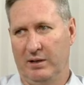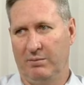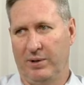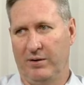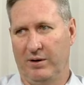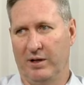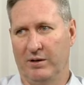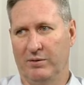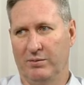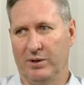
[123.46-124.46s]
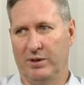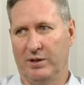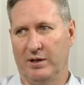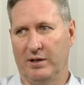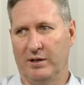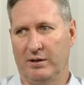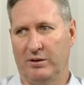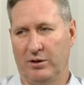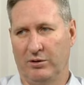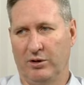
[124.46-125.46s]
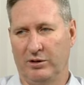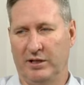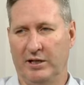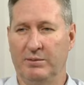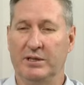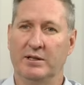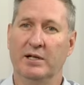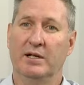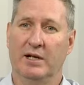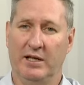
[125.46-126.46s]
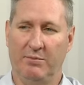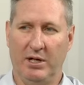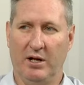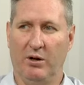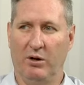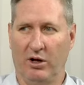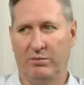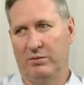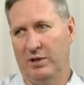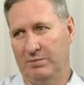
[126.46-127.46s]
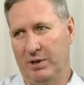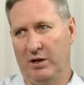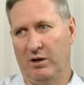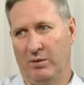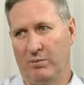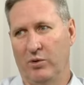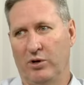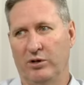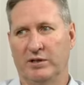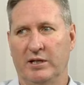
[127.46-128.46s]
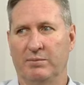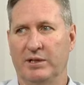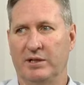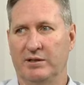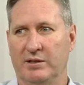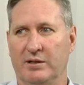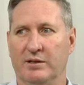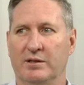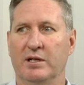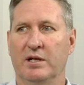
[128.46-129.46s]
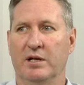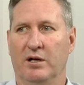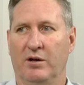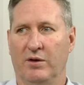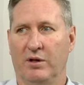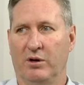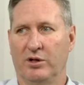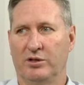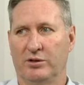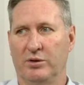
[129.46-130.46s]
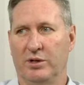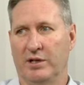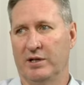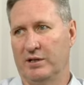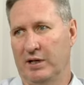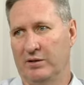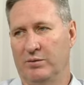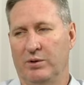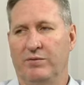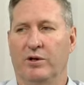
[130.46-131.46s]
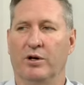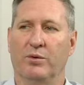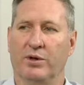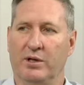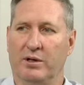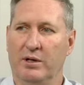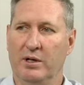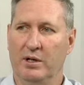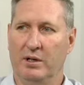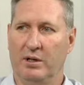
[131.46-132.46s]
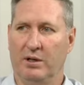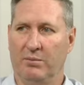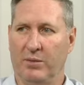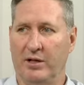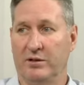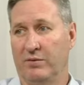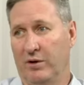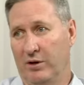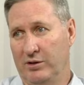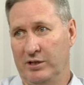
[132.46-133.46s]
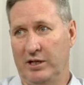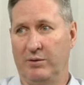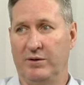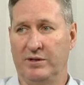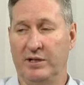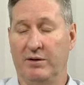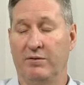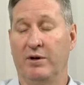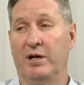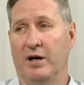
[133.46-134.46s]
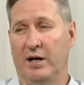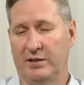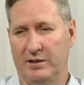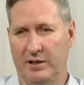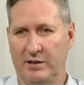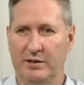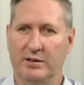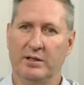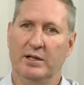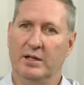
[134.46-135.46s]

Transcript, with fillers: in parallel with curtailment, and there's been a lot more curtailment incidents over the last 2 years, as we know with the amount of load shedding we've seen at very high stages.